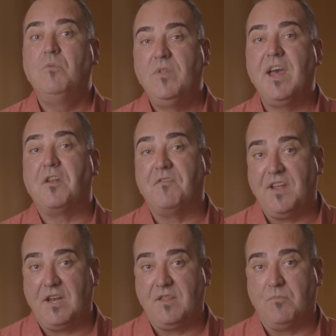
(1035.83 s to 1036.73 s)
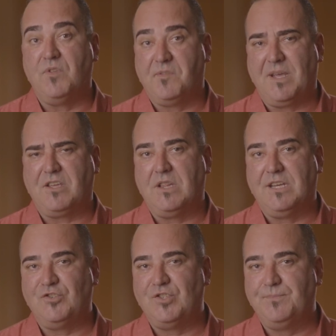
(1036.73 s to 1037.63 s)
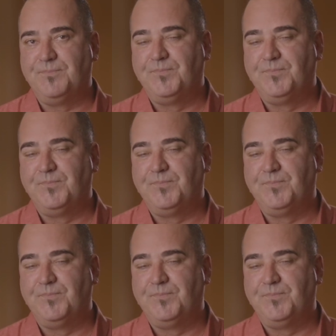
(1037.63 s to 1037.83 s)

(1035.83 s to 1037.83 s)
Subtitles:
without offending them with speculation.